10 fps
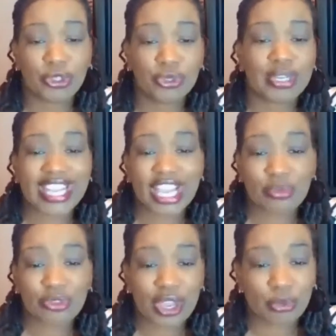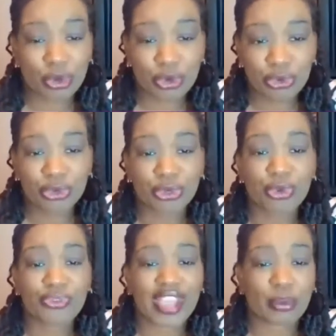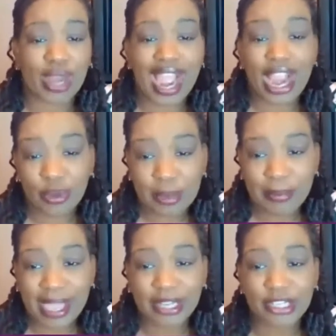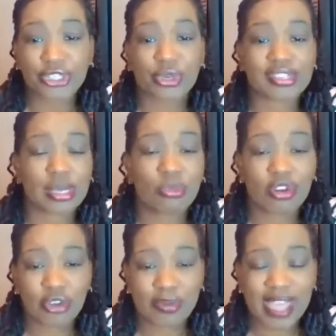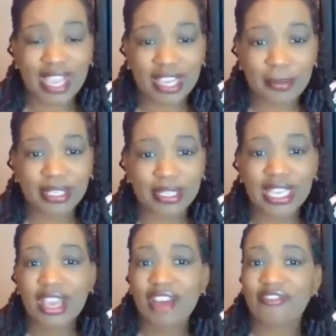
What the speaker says: When you connect with that recruiter, that hiring manager, or someone from that company,